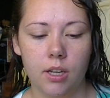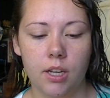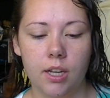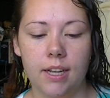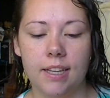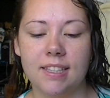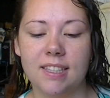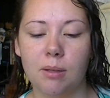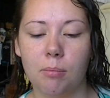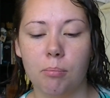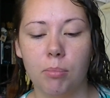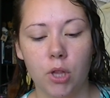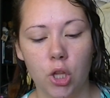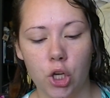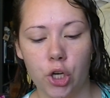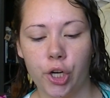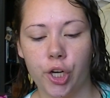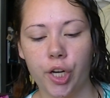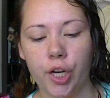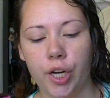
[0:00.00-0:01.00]
It's the
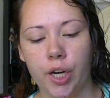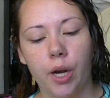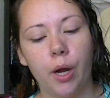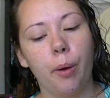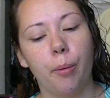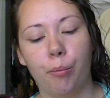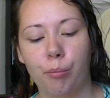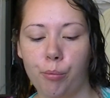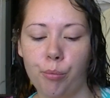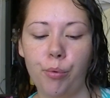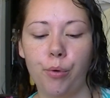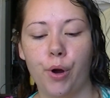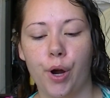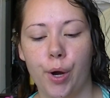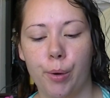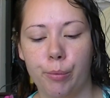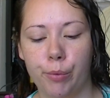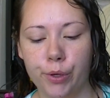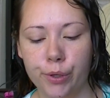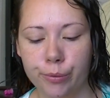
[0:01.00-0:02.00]
blurring
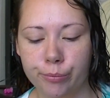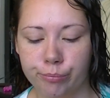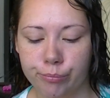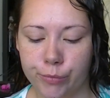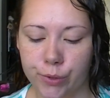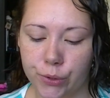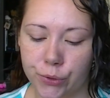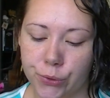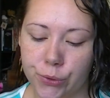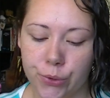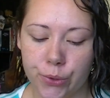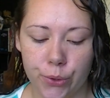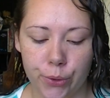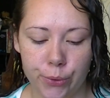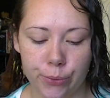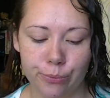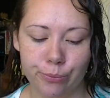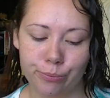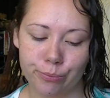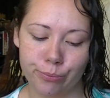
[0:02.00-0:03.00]
primer. And
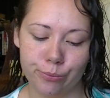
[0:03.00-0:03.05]
so